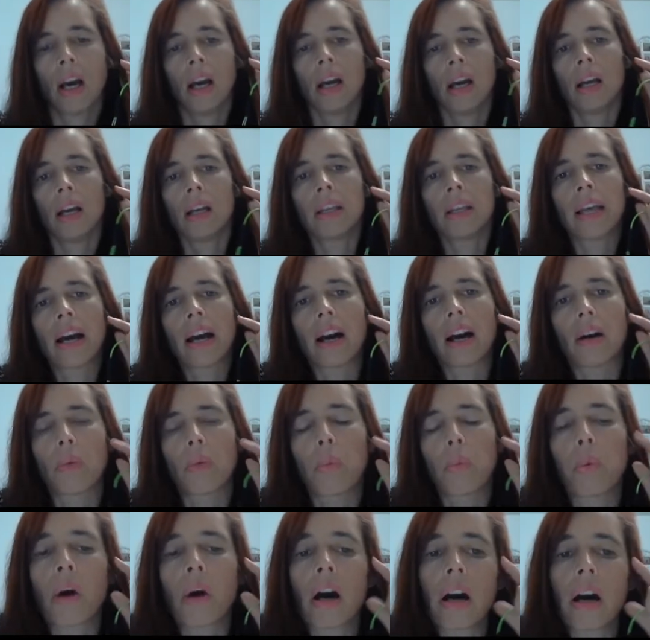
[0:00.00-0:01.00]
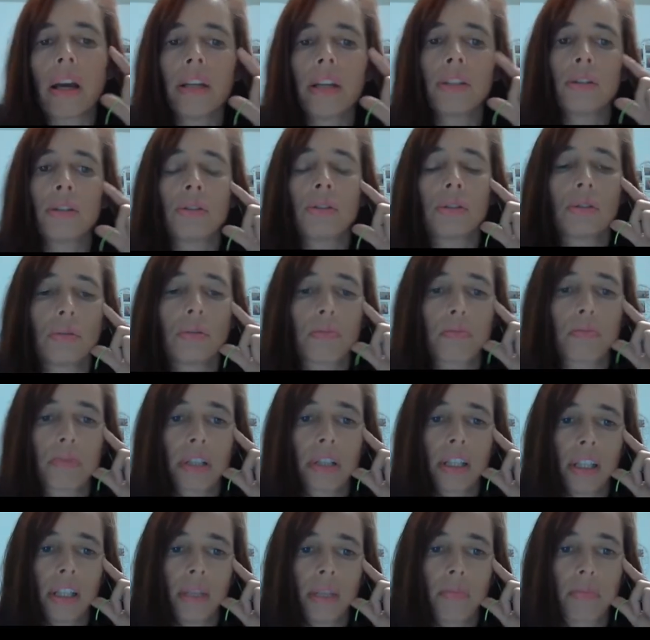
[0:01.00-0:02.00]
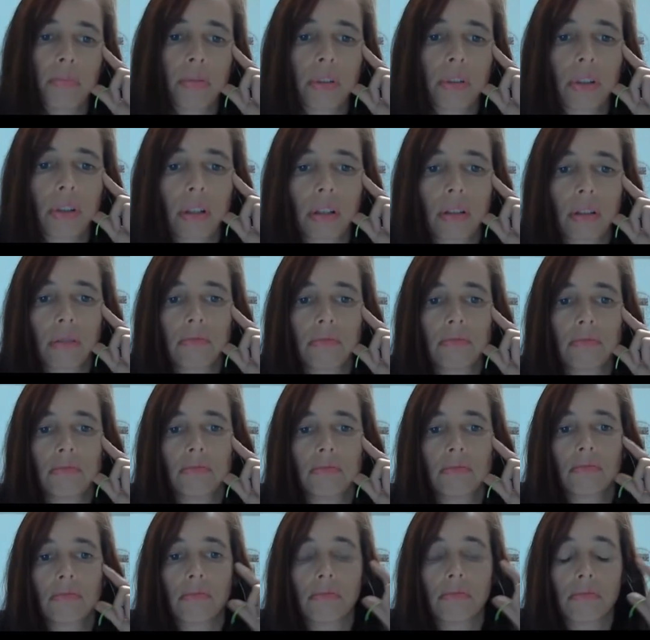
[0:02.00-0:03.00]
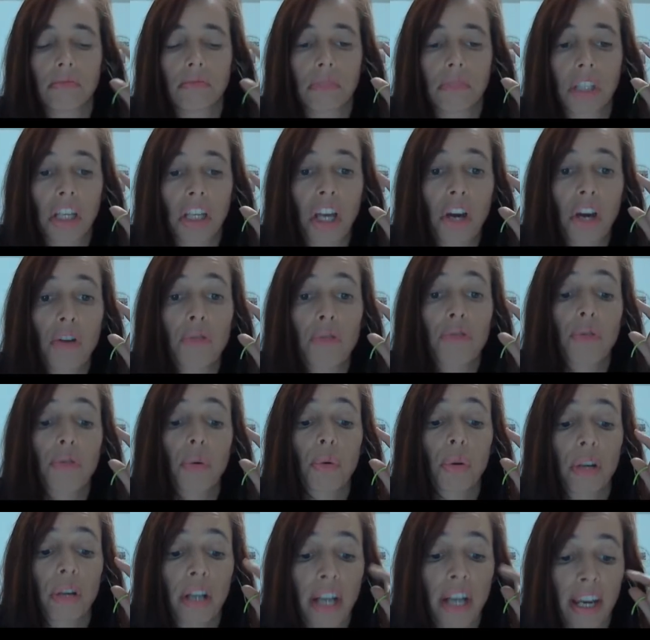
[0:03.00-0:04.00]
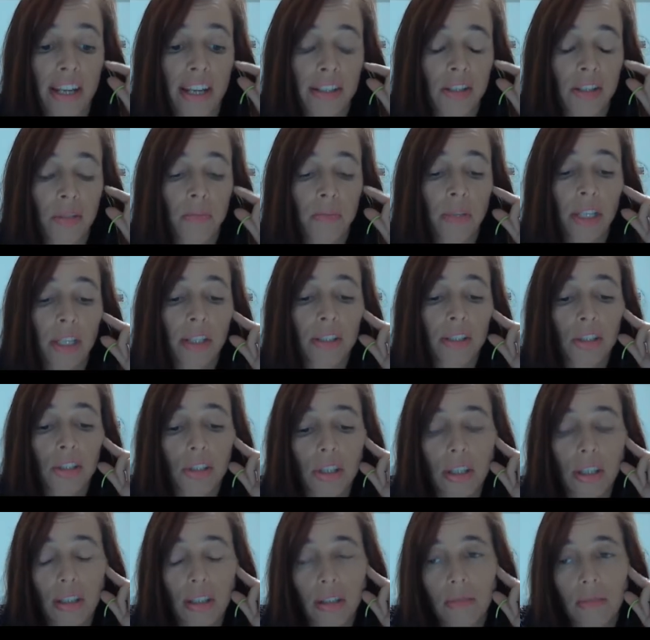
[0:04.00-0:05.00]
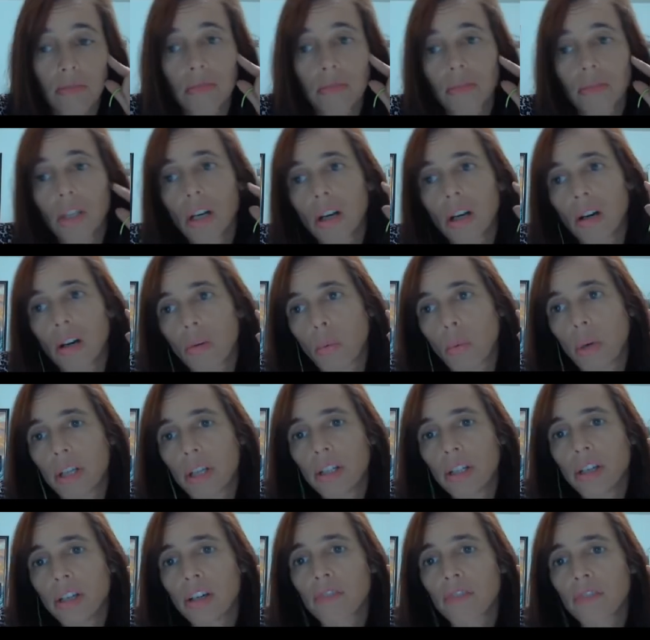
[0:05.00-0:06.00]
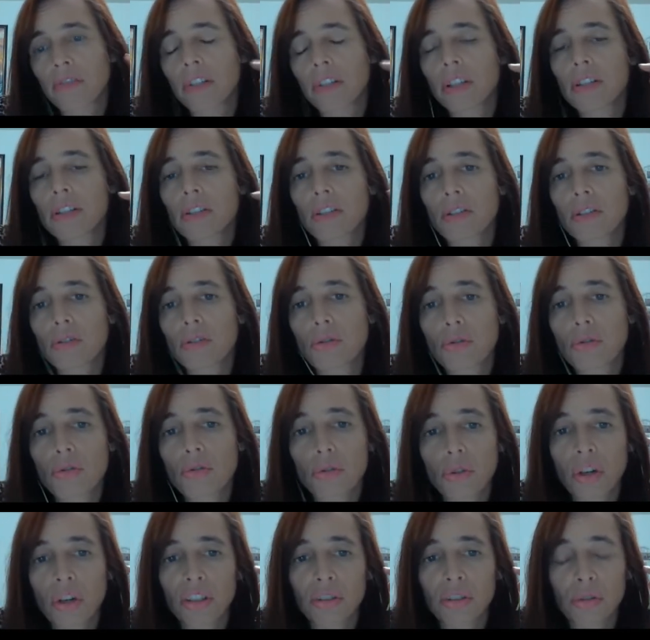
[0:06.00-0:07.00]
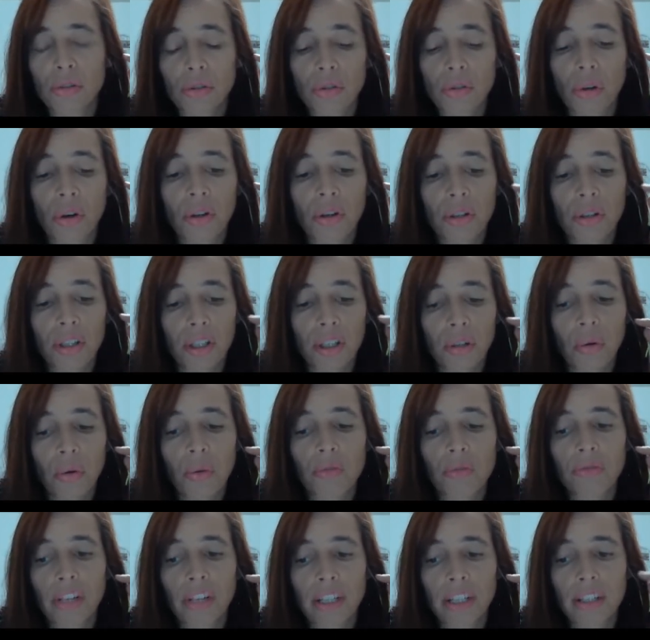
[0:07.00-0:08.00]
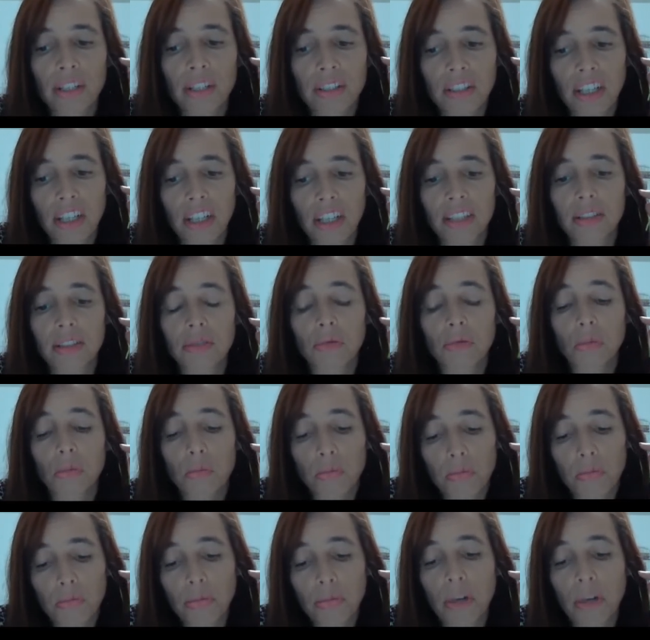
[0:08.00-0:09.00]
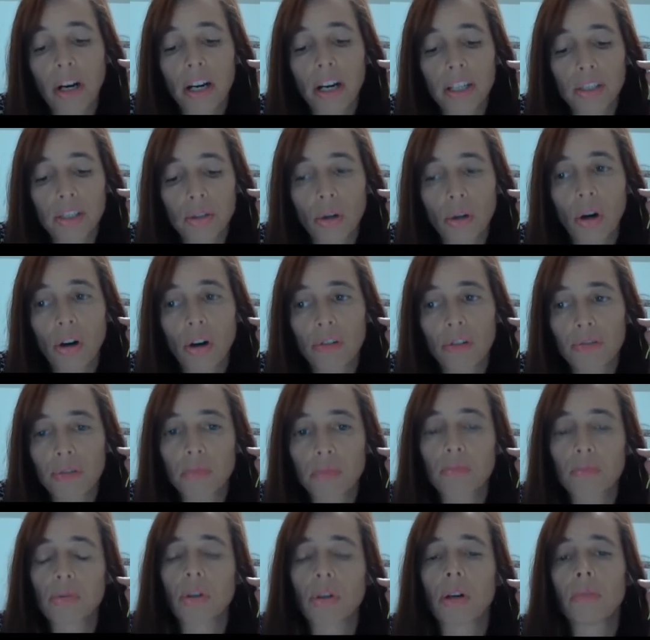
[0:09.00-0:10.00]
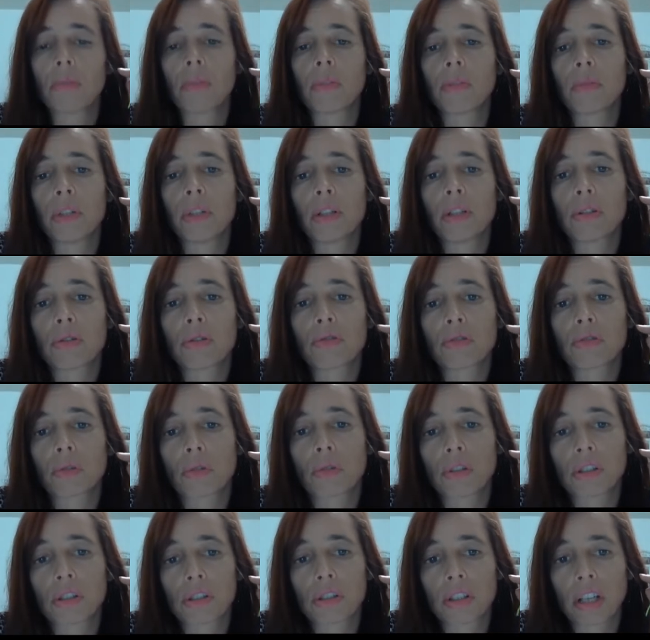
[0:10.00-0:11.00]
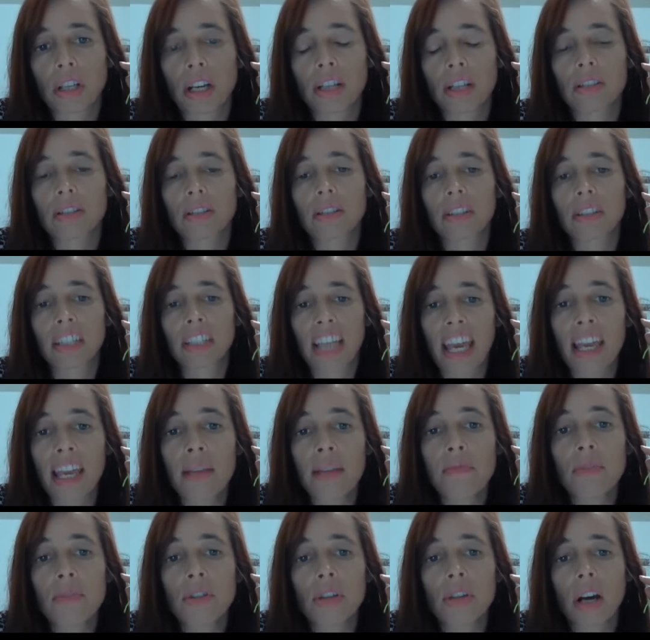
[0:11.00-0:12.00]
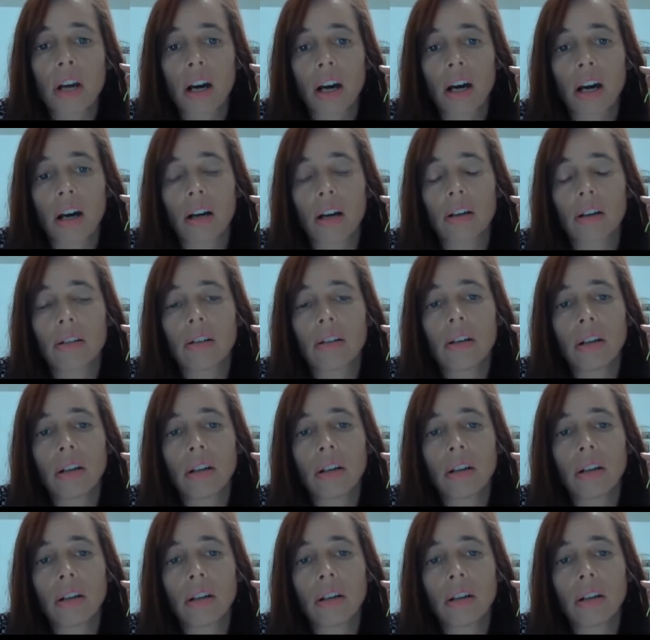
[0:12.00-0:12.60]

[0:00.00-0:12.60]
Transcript: Yeah, why do people go for hate speech? When you have listened to Scott's talk, he already said part of the problem is, of course, that games are